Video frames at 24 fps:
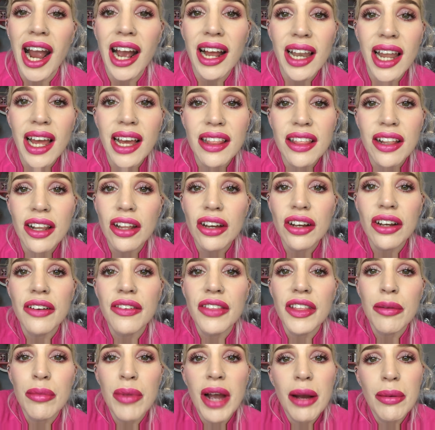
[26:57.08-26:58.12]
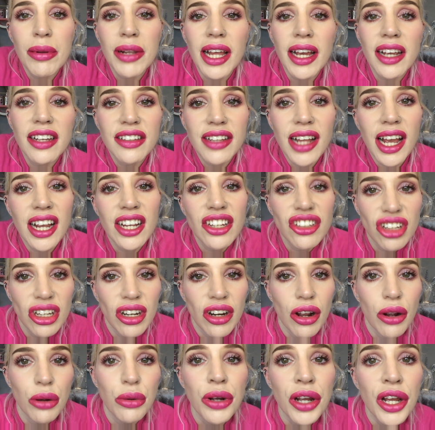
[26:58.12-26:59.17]
I like the look of the marbleized
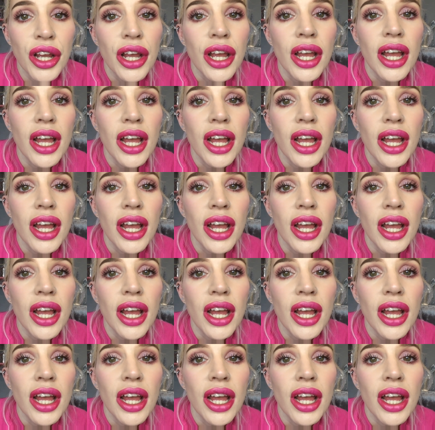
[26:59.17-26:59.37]
eyeshadow.